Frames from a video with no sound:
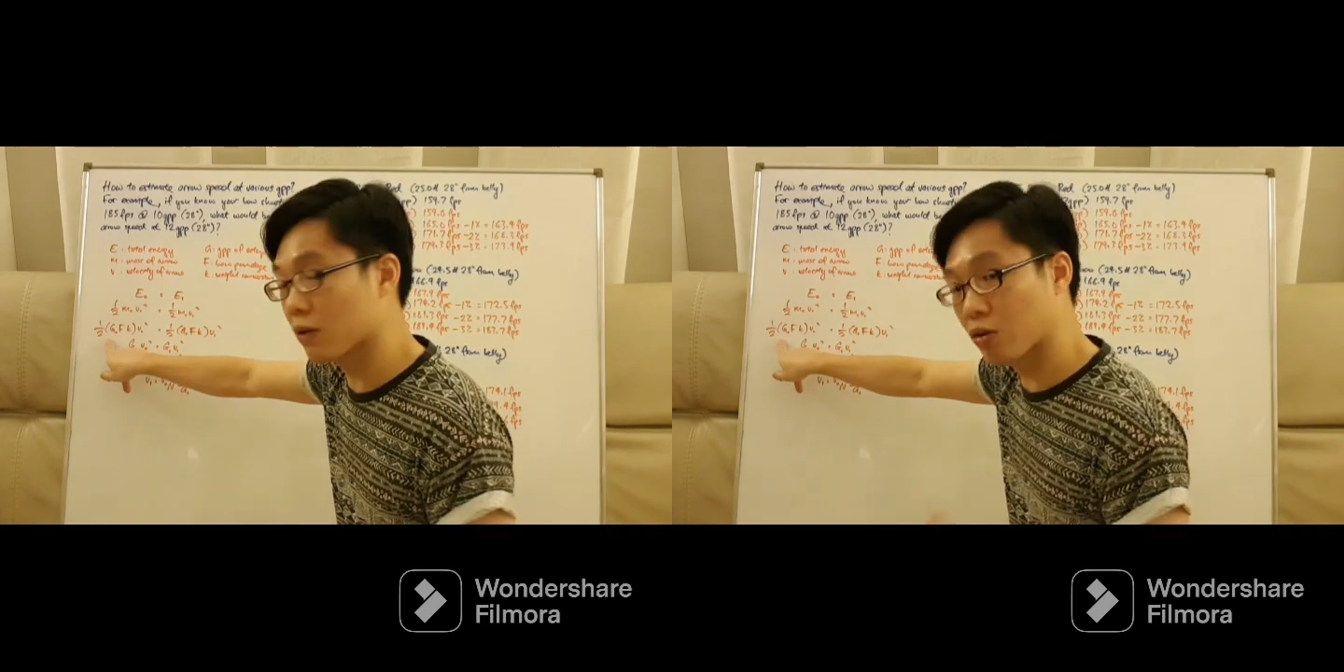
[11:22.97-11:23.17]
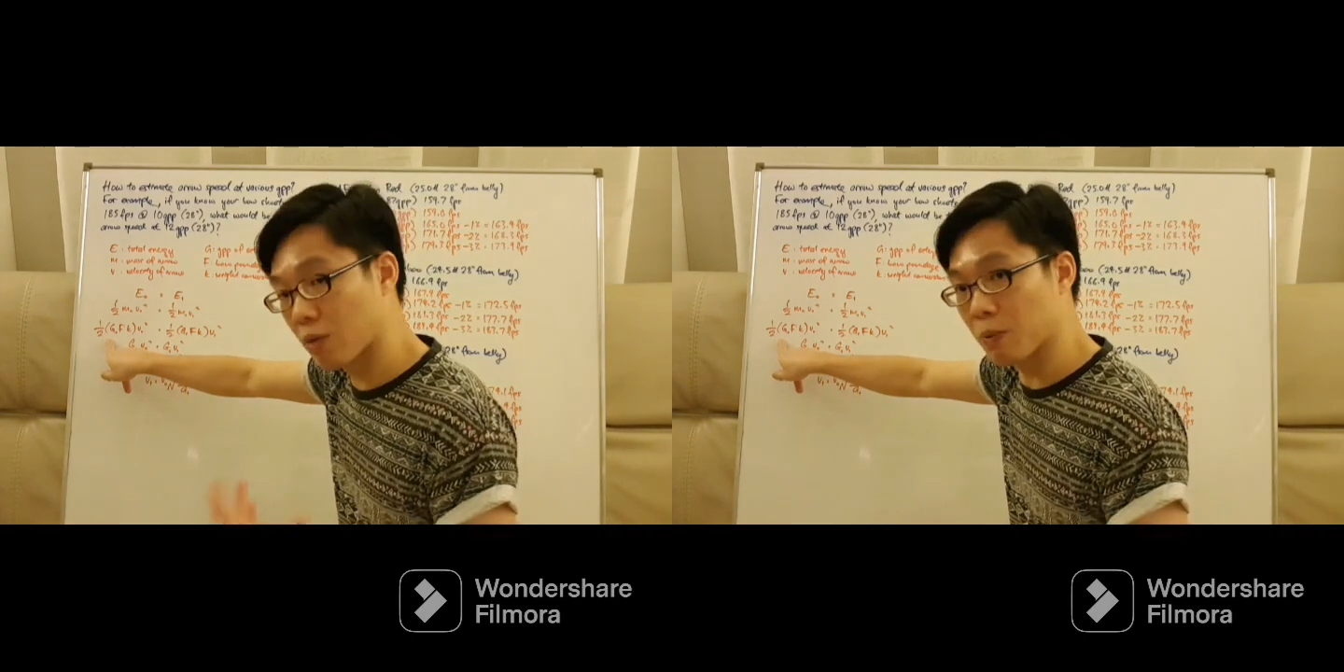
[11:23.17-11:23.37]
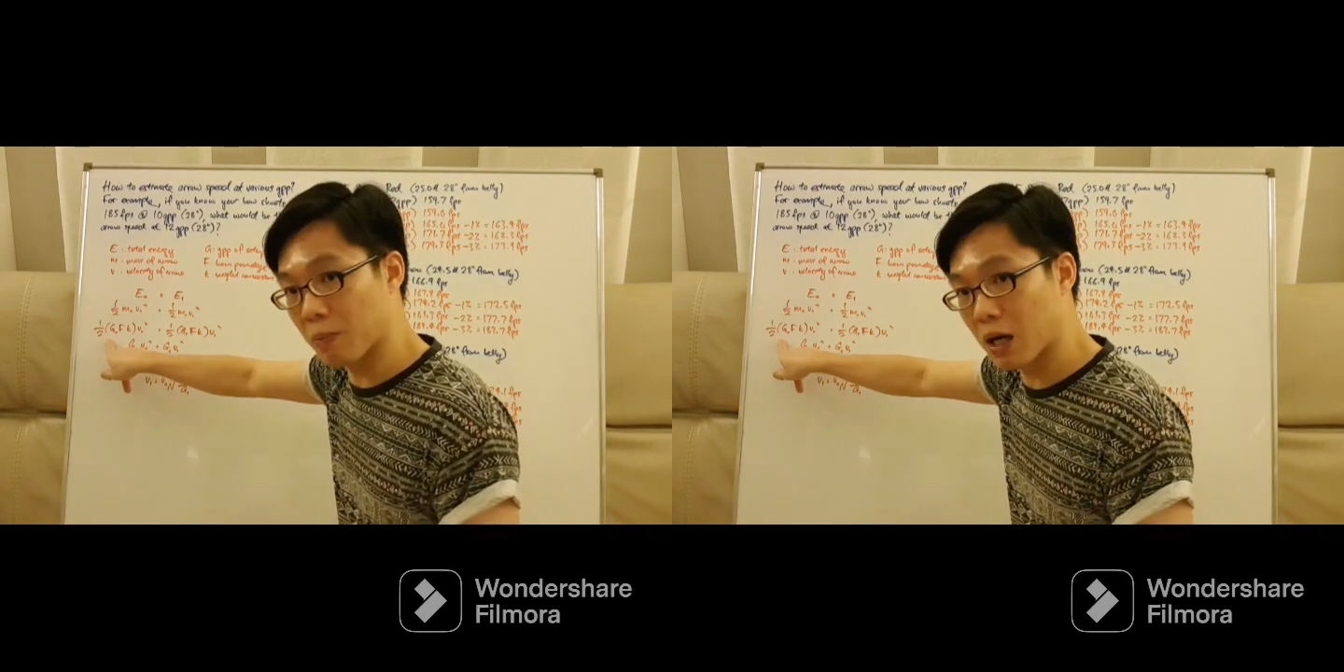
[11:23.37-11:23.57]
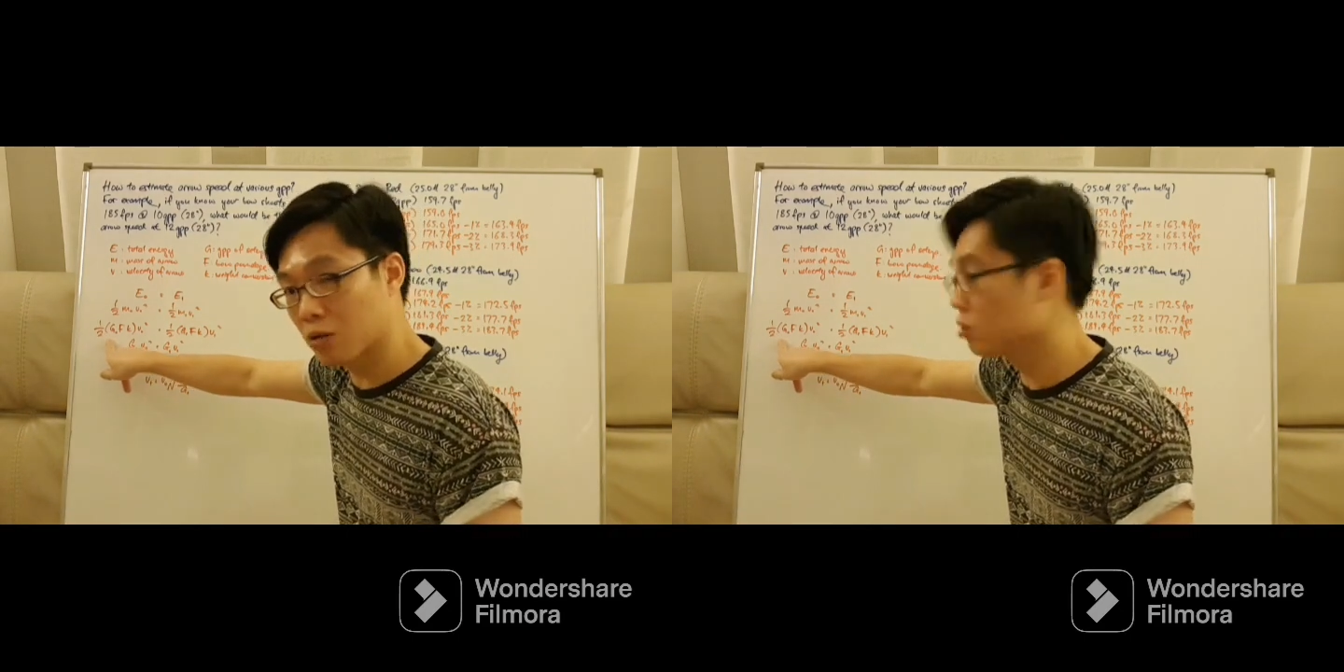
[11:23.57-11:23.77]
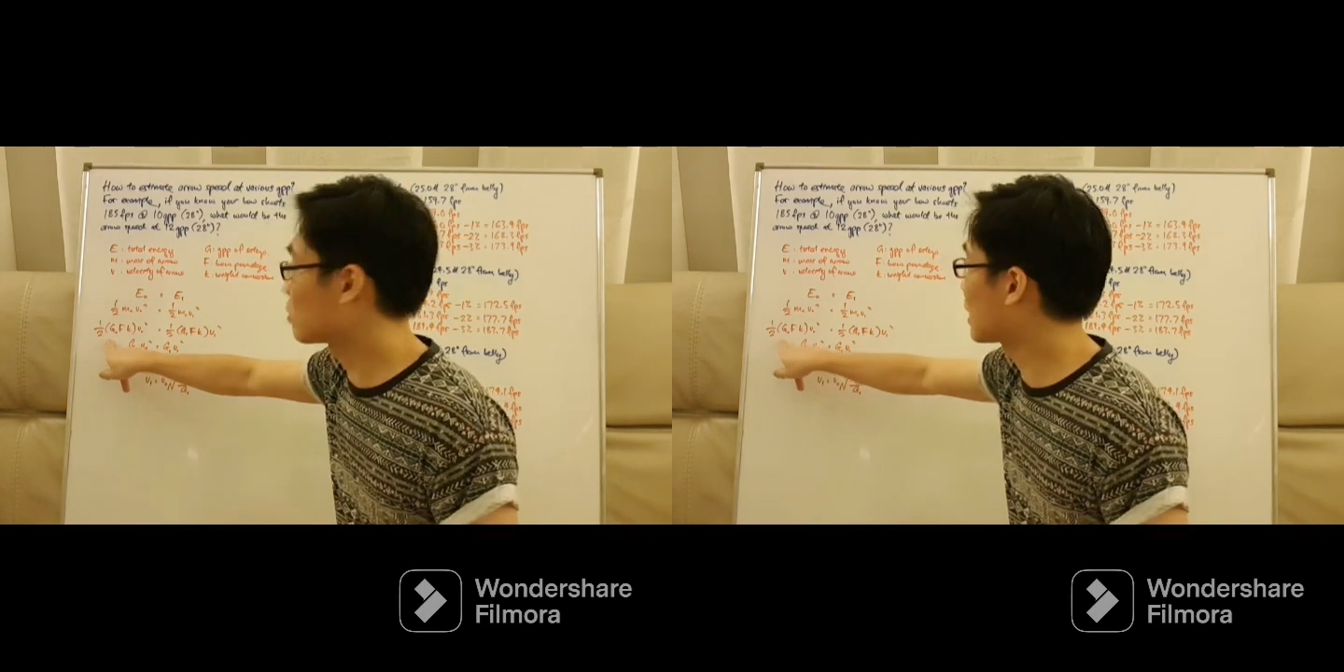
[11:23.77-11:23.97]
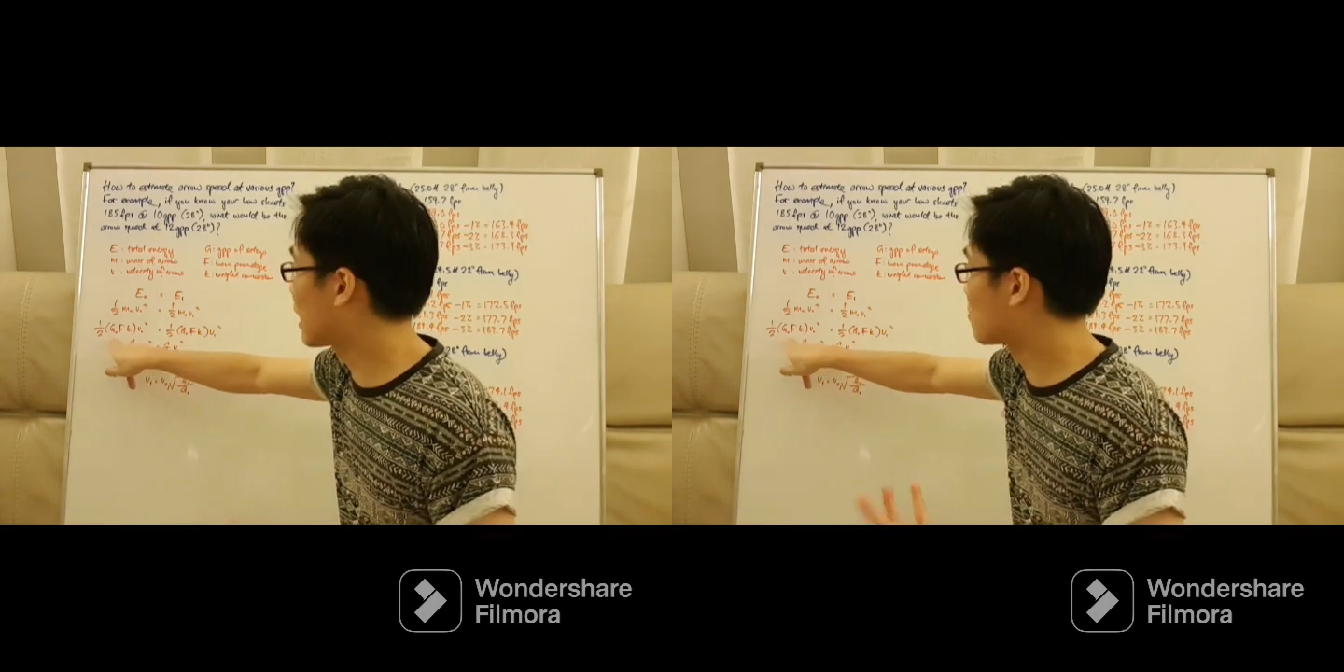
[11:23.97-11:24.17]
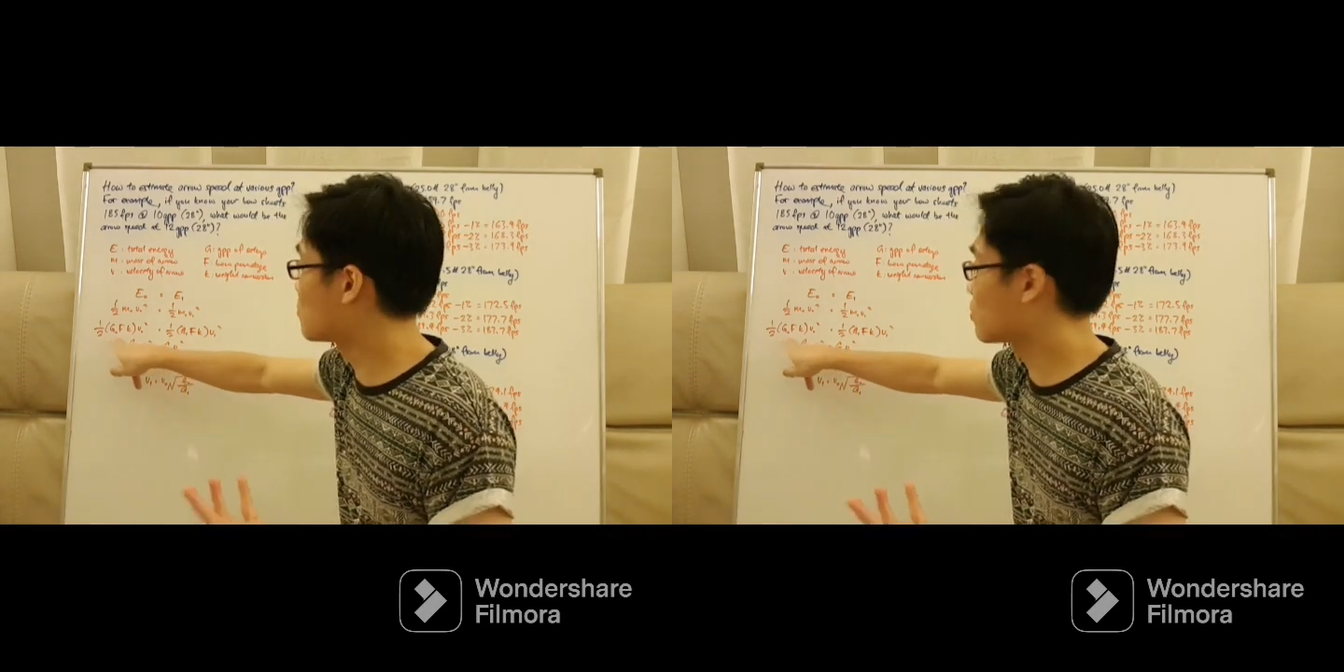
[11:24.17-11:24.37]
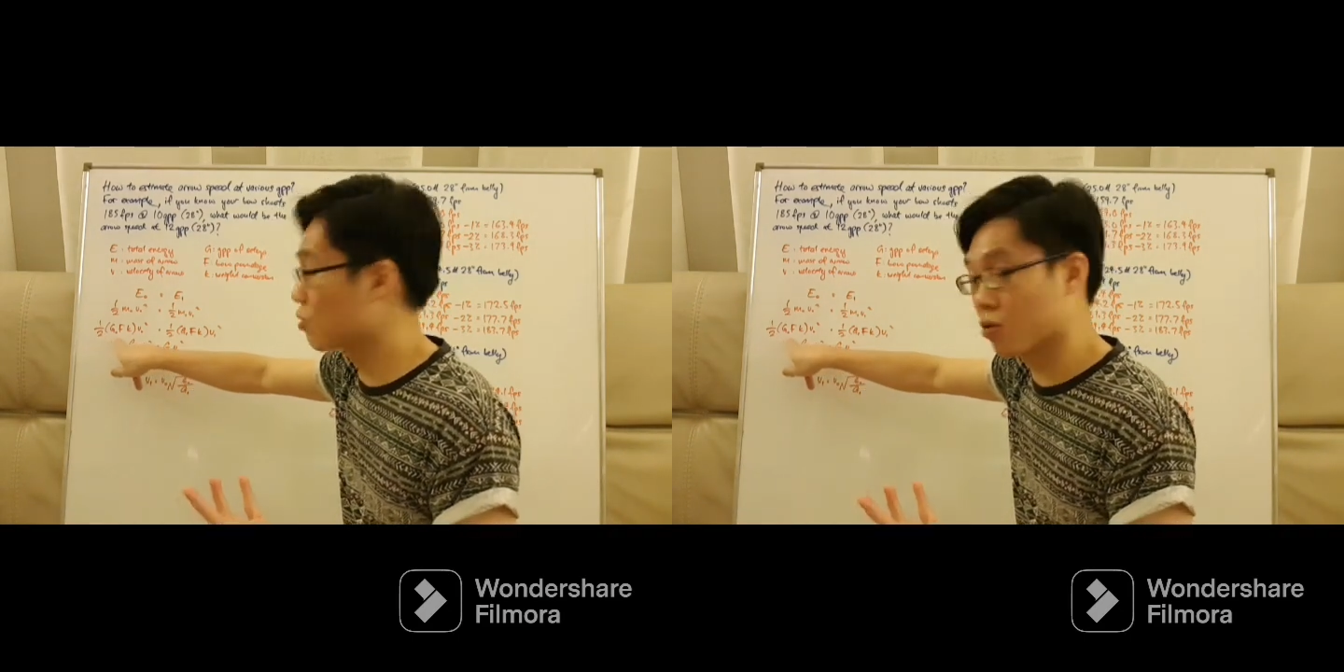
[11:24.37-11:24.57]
of a grain per pound times